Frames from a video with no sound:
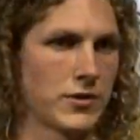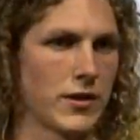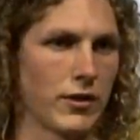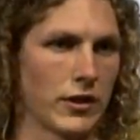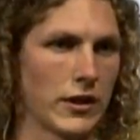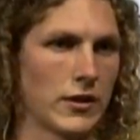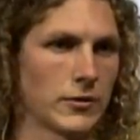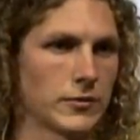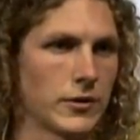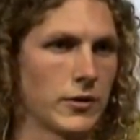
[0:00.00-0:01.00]
specifically
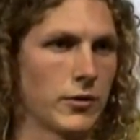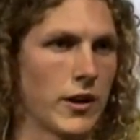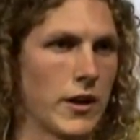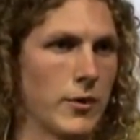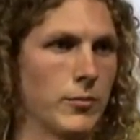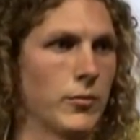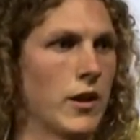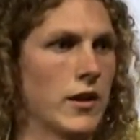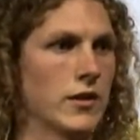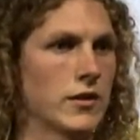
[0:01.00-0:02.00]

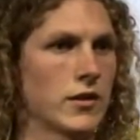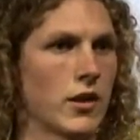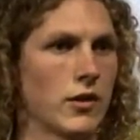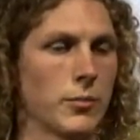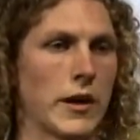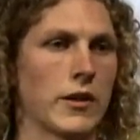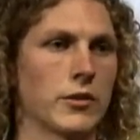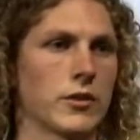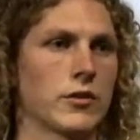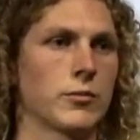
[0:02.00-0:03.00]
is all
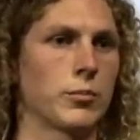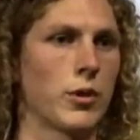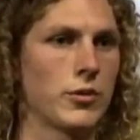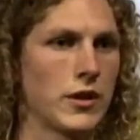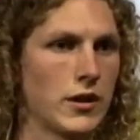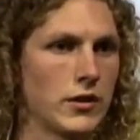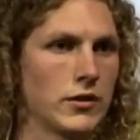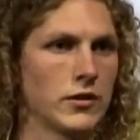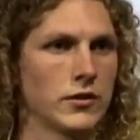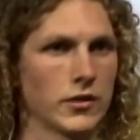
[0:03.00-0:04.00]
about
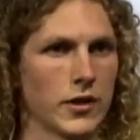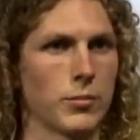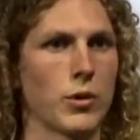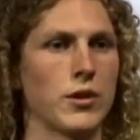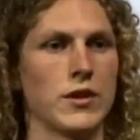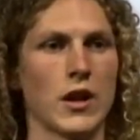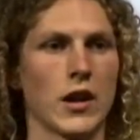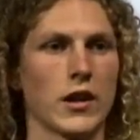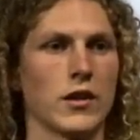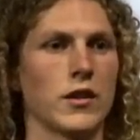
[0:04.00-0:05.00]
protein
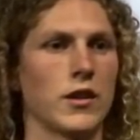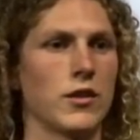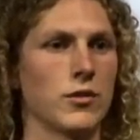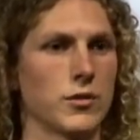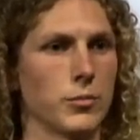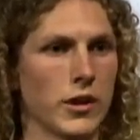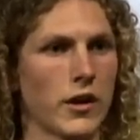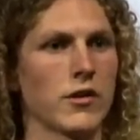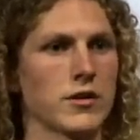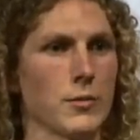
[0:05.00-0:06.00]
docking, and use molecular